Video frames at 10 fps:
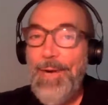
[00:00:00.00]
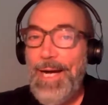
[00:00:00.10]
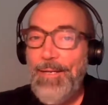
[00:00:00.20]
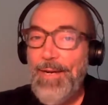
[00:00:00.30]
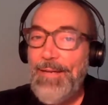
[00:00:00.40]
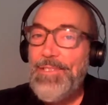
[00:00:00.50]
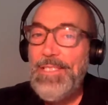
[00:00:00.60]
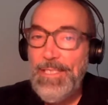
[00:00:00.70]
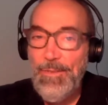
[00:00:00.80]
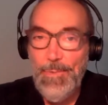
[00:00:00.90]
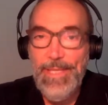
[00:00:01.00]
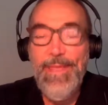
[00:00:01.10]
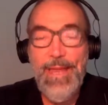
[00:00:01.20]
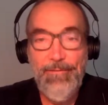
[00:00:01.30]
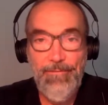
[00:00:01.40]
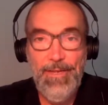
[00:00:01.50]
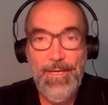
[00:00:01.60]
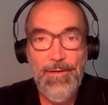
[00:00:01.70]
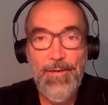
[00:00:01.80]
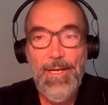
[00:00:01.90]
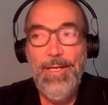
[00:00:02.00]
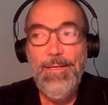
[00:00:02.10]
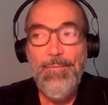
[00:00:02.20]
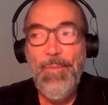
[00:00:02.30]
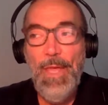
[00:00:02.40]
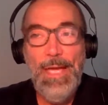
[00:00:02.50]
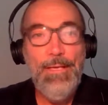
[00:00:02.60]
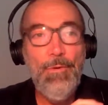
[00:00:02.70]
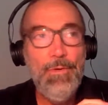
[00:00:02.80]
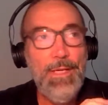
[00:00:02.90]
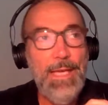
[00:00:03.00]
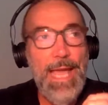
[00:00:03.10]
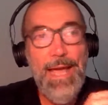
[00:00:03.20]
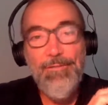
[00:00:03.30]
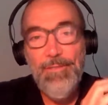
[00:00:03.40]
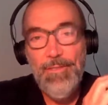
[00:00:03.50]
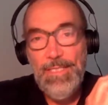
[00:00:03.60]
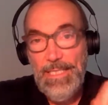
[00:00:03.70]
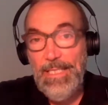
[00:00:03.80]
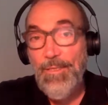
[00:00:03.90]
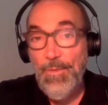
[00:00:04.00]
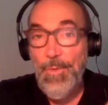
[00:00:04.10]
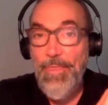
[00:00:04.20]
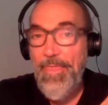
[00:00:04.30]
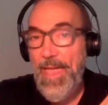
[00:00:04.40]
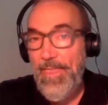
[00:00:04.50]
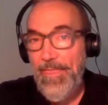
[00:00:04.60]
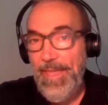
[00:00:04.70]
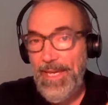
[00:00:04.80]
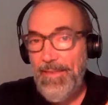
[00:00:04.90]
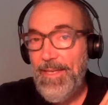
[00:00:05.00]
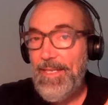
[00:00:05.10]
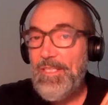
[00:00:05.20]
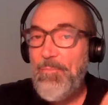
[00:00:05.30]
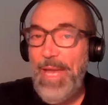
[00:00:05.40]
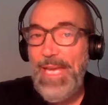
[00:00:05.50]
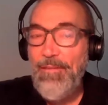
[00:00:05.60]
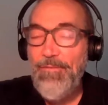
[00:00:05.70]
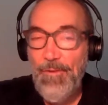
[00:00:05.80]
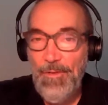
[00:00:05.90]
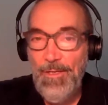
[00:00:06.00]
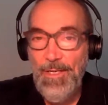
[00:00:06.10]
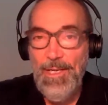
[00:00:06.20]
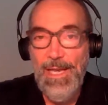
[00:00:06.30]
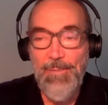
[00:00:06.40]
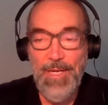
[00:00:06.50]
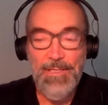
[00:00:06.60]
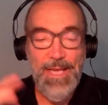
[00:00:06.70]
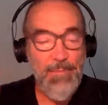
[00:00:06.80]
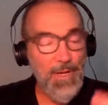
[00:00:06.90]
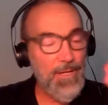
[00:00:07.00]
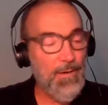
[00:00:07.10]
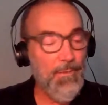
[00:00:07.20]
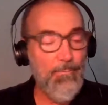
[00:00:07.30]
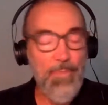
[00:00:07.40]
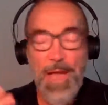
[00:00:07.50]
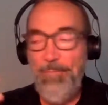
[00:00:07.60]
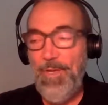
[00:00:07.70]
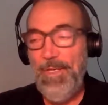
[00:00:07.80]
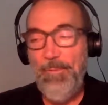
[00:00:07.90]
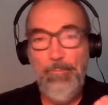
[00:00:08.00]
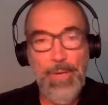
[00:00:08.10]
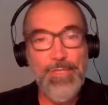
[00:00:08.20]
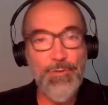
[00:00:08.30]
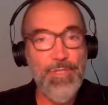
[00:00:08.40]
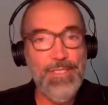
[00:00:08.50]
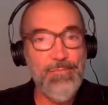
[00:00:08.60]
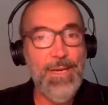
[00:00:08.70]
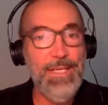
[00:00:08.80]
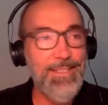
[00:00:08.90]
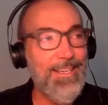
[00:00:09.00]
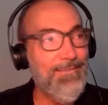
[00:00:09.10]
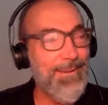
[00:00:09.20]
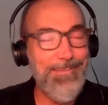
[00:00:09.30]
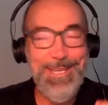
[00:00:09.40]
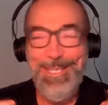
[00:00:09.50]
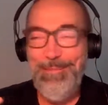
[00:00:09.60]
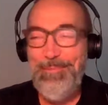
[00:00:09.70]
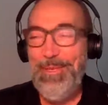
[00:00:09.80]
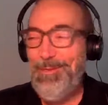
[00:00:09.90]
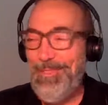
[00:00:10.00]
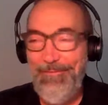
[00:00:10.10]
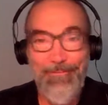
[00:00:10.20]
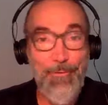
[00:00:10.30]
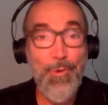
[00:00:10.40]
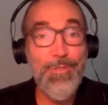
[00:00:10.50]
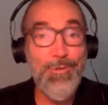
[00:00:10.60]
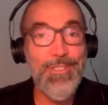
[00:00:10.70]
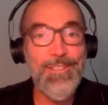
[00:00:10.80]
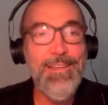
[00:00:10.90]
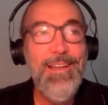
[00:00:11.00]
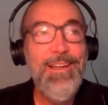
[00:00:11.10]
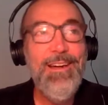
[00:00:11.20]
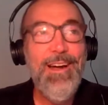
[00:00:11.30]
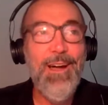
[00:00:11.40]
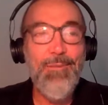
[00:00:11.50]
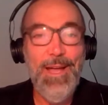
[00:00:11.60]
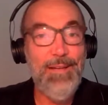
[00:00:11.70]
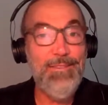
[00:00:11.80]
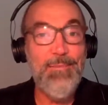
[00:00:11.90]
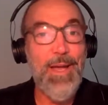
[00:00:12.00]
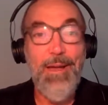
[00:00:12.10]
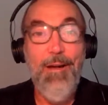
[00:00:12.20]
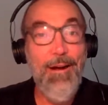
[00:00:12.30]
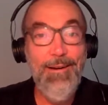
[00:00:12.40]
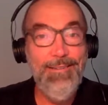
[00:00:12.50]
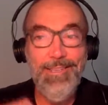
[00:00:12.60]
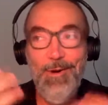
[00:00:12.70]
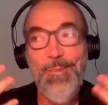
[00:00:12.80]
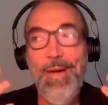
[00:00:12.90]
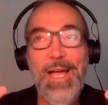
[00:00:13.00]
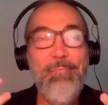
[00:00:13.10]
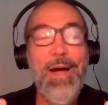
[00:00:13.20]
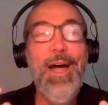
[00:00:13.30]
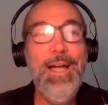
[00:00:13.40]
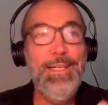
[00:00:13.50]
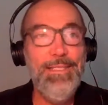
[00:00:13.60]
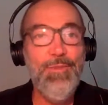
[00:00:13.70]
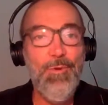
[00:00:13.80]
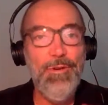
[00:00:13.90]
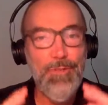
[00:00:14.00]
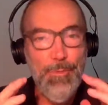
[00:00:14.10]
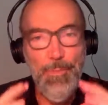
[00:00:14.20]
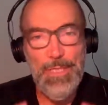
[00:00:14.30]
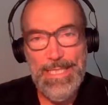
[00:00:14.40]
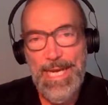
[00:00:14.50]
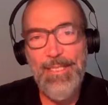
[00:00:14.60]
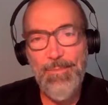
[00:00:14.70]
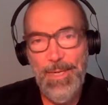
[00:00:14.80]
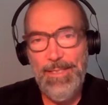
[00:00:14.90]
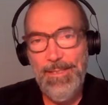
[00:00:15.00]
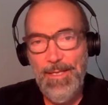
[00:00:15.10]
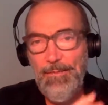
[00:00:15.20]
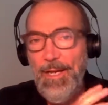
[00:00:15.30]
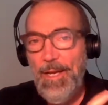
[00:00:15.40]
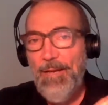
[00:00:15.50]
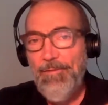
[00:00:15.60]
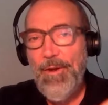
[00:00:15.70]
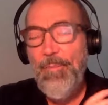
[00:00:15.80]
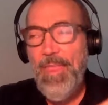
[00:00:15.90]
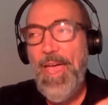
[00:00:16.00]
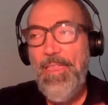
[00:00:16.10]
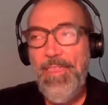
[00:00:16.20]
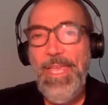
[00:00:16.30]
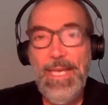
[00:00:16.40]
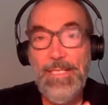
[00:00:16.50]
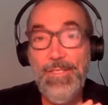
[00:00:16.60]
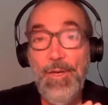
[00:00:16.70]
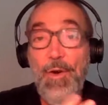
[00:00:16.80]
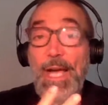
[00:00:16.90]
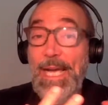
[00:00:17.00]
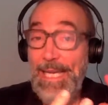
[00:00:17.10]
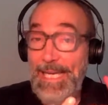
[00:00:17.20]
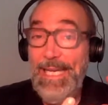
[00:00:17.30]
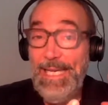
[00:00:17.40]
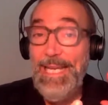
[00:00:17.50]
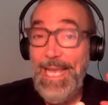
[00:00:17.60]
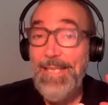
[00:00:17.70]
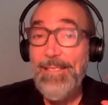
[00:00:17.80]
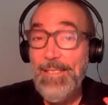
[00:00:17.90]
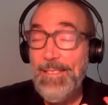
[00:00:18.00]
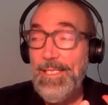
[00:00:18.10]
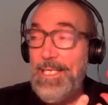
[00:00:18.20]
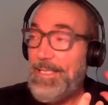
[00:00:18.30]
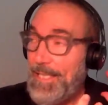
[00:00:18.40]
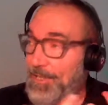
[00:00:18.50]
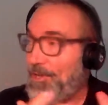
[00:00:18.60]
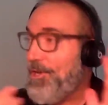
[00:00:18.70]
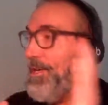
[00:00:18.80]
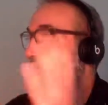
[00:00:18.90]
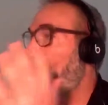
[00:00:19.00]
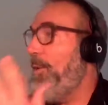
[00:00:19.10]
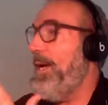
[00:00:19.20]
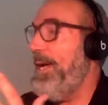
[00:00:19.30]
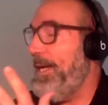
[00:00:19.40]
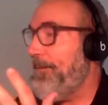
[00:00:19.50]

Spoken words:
I don't have to deal with that fear. I don't have to deal with that thing that is painful because I'm gonna buttress myself. I'm gonna build a fortress around my heart or my mind in order to protect myself from that thing. And so in essence, it's a turning away.